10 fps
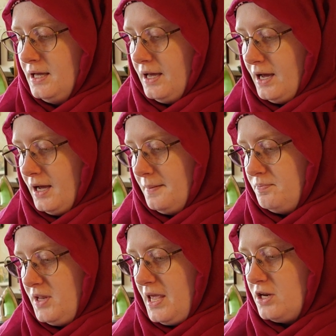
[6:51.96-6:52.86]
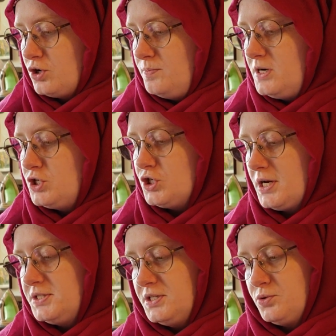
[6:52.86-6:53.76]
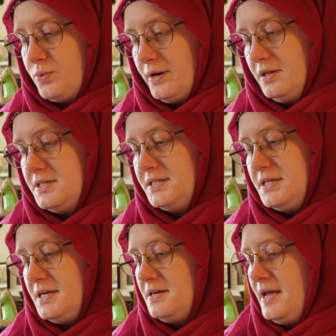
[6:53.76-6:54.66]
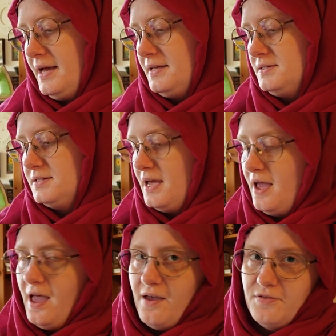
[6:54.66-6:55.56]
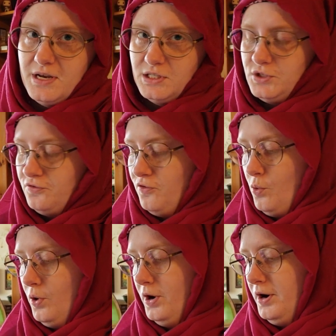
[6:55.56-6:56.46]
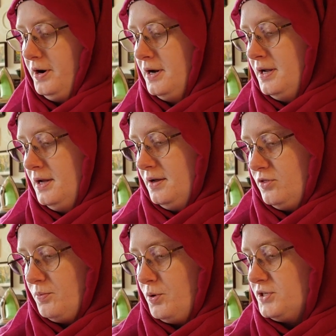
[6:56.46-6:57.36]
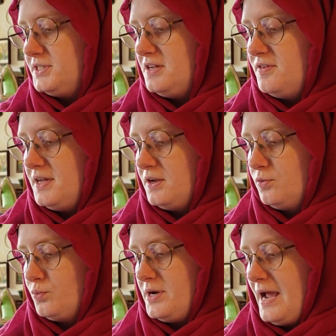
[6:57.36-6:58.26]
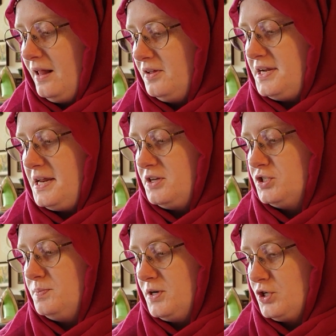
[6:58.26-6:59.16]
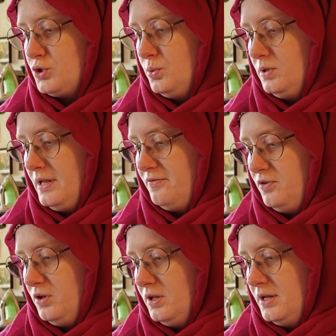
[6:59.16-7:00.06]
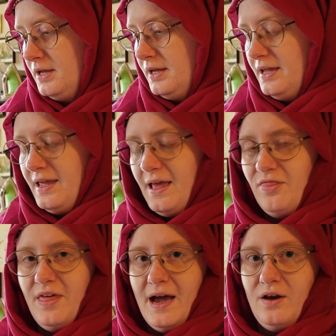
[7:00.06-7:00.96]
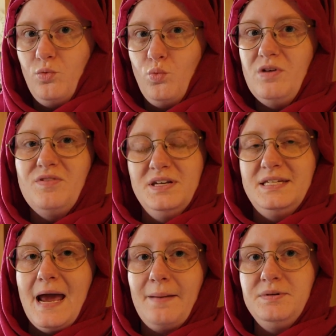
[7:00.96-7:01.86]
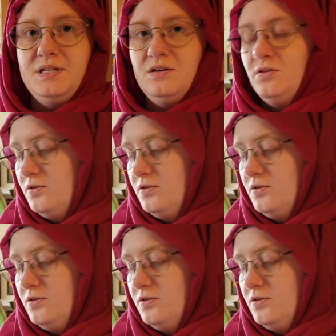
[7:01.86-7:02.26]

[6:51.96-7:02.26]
and it could be just as readily seen as evidence for the perceiving reality at a spiritual level, and that we've adapted